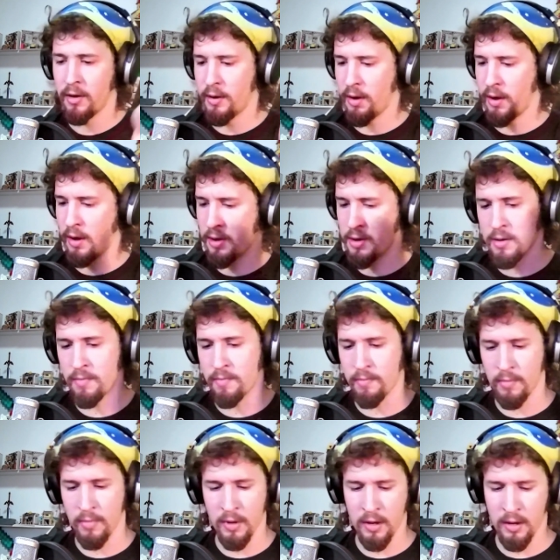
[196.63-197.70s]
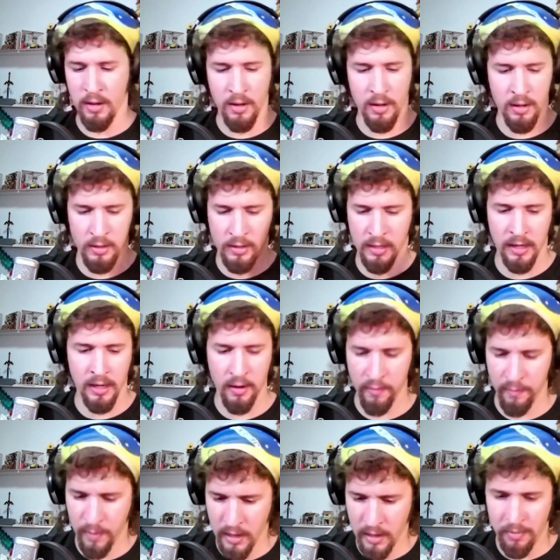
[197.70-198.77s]
um, uh, take care
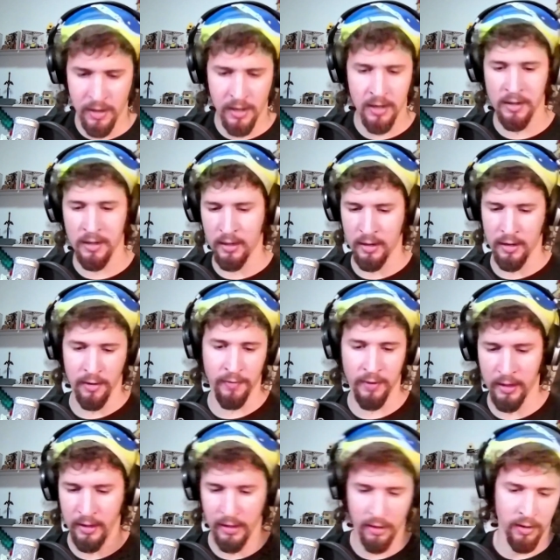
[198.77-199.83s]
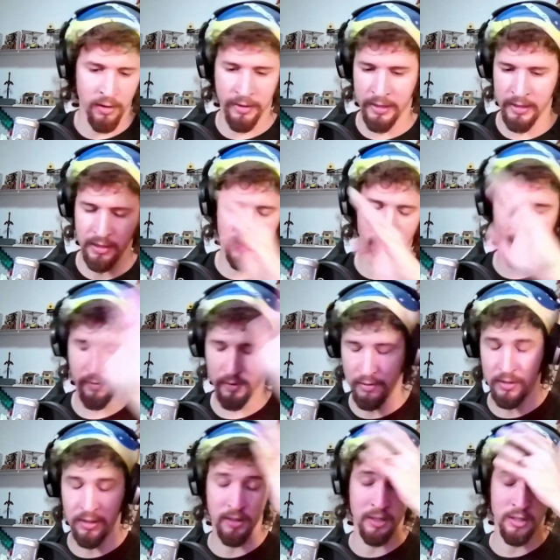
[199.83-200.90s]
of baby take care of ellie all that stuff
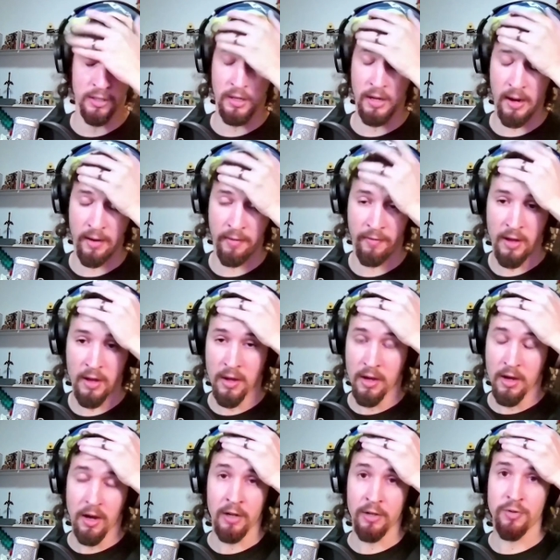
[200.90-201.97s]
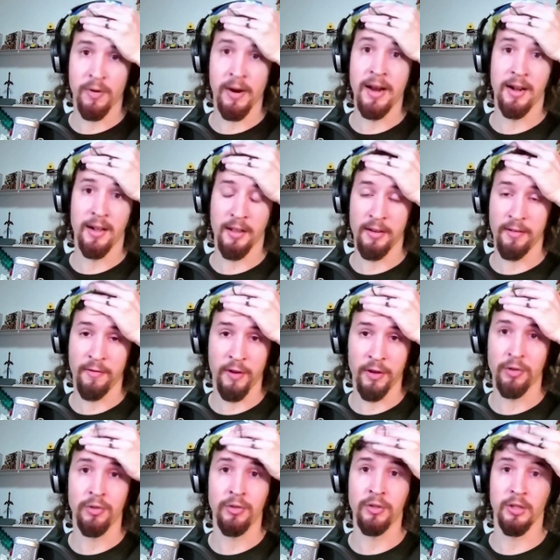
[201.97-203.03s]
it's just kind of adrenaline
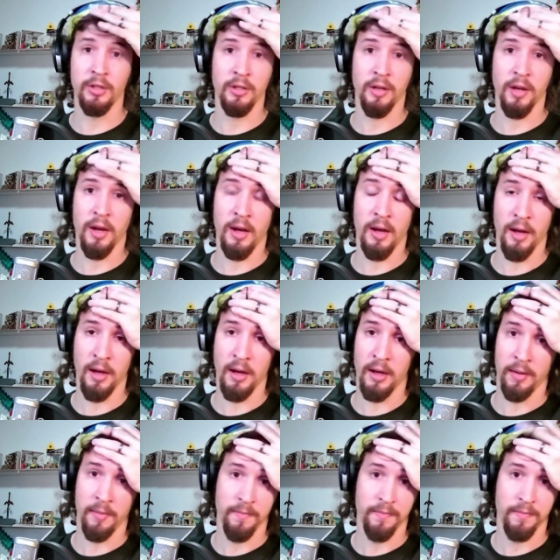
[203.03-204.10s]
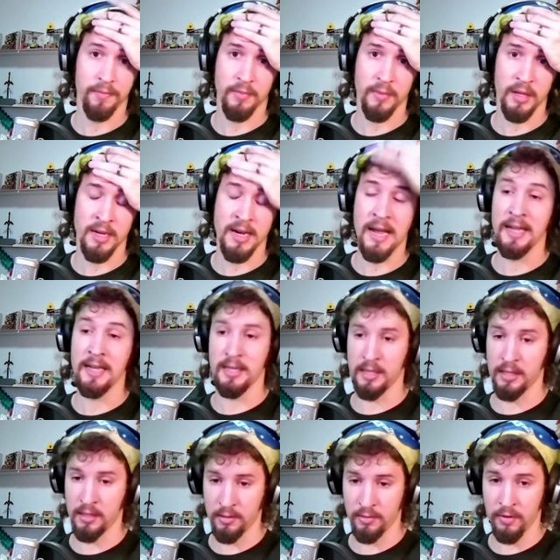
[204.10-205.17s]
filled uh,
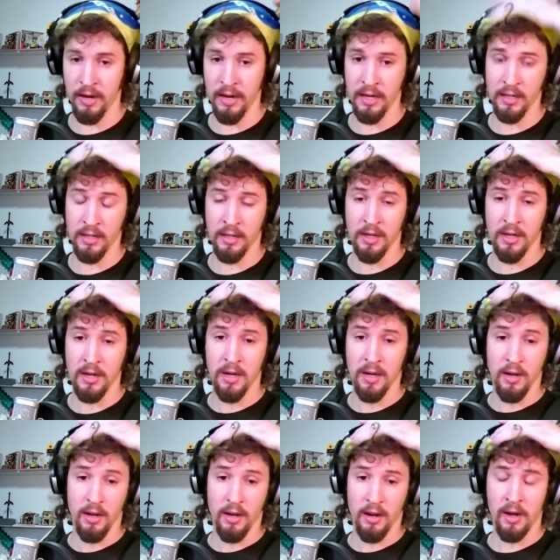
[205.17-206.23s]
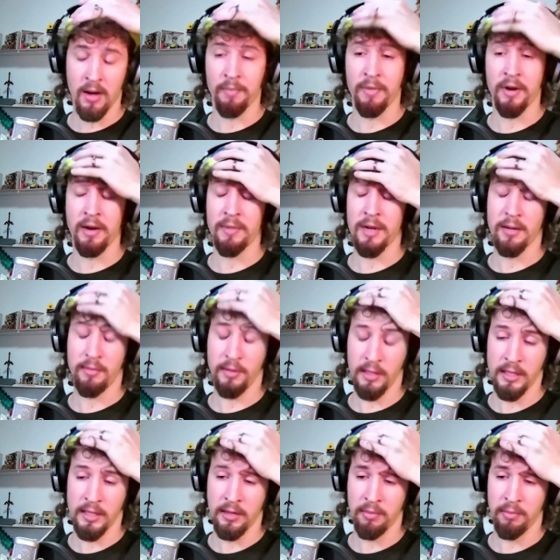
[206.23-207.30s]
days right um, but i've been able to
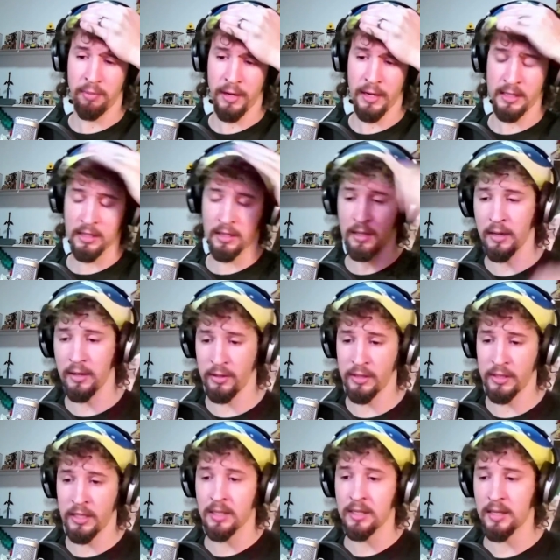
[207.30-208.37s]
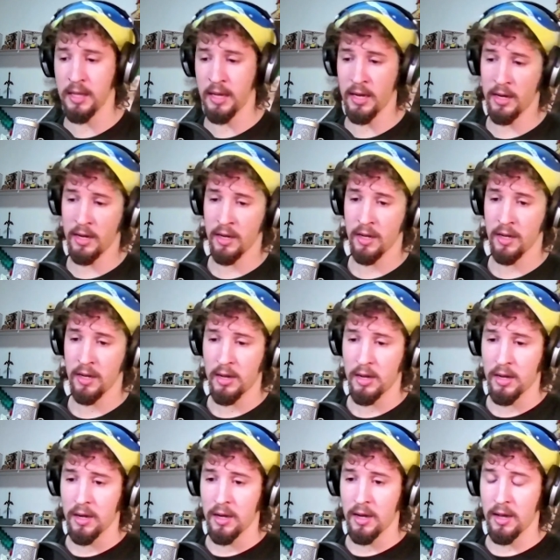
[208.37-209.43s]
decompress a little since then
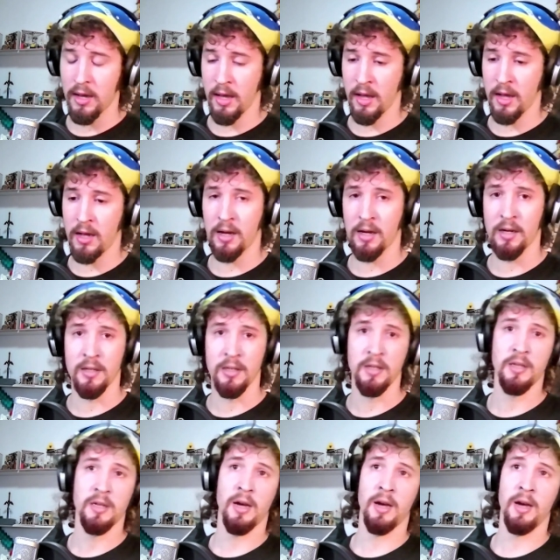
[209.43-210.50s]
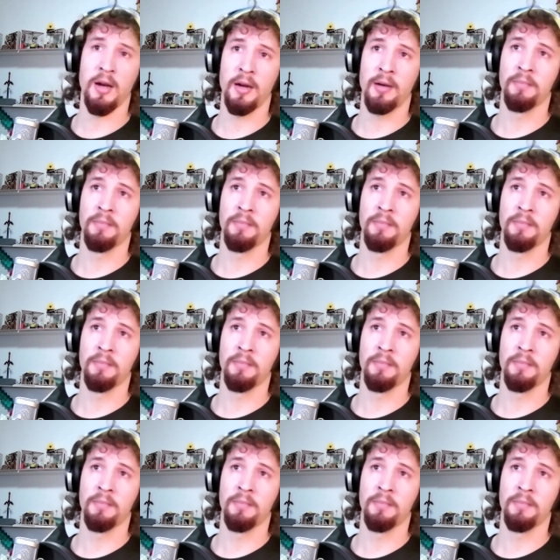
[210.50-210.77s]
and um,